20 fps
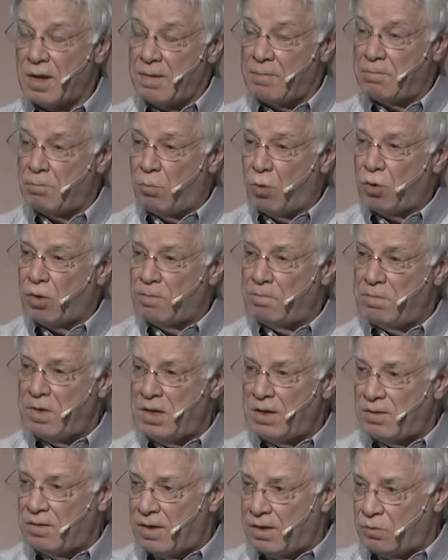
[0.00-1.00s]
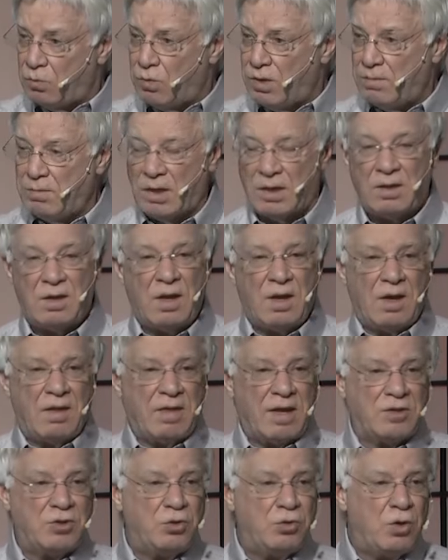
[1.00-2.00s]
and more men than women,
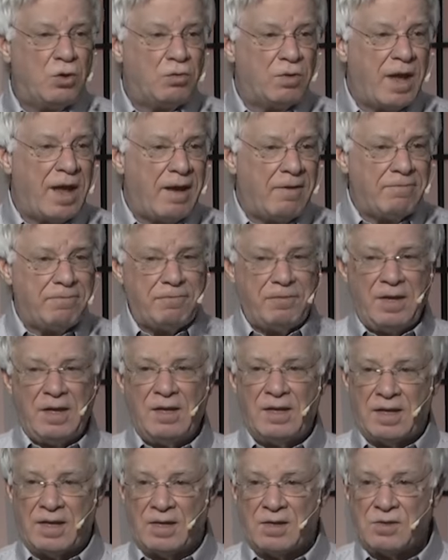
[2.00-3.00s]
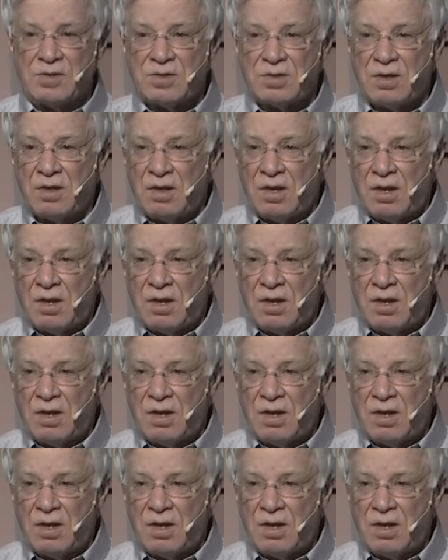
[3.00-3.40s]
that you don't have feelings.